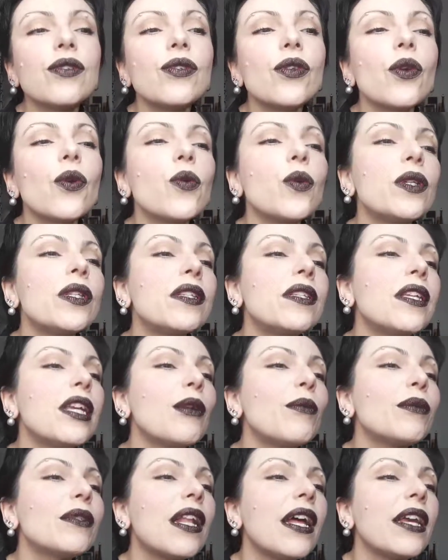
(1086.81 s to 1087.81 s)
so it
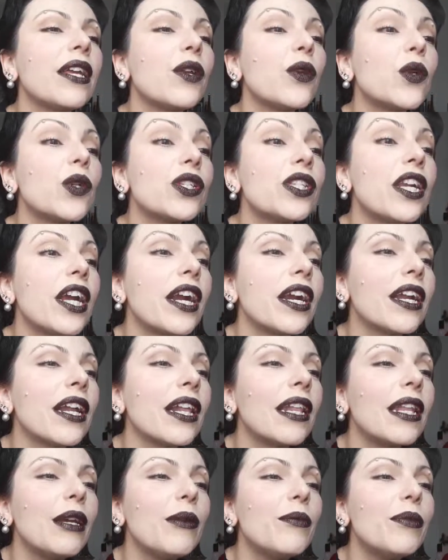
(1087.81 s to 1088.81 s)
seems like your
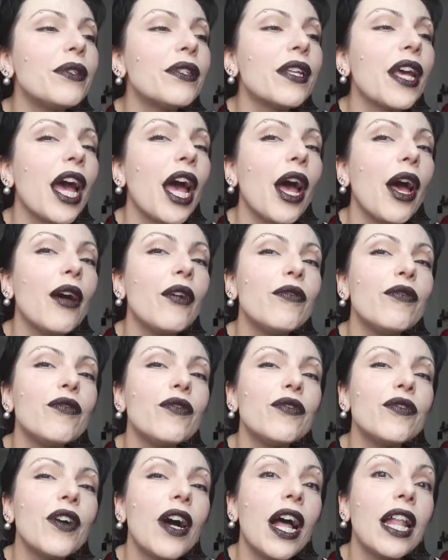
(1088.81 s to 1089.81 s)
dark lips
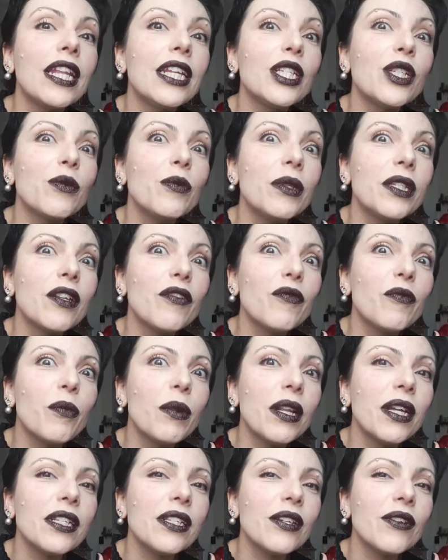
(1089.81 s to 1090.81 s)
have a little bit
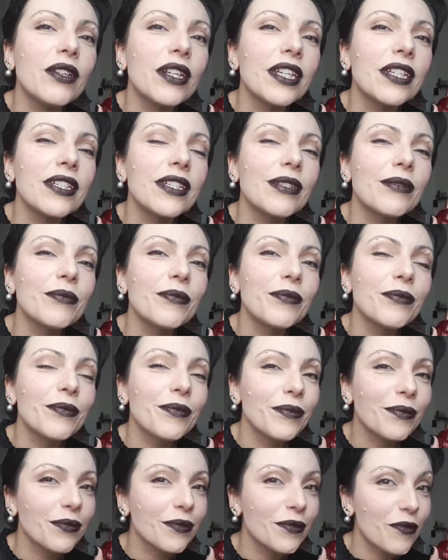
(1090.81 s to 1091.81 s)
of blood on it.
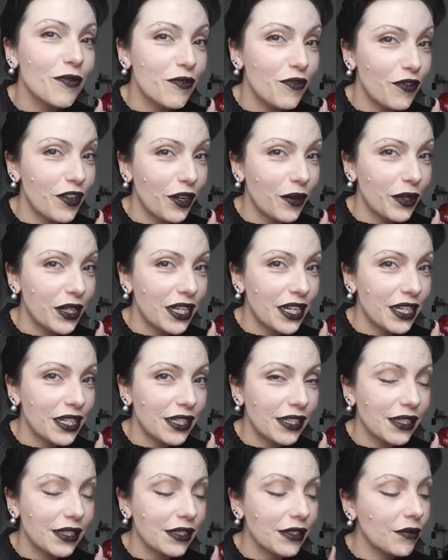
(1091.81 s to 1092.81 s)
Very
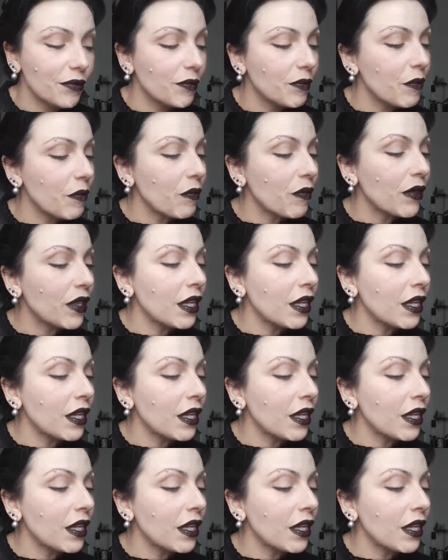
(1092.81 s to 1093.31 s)
nice.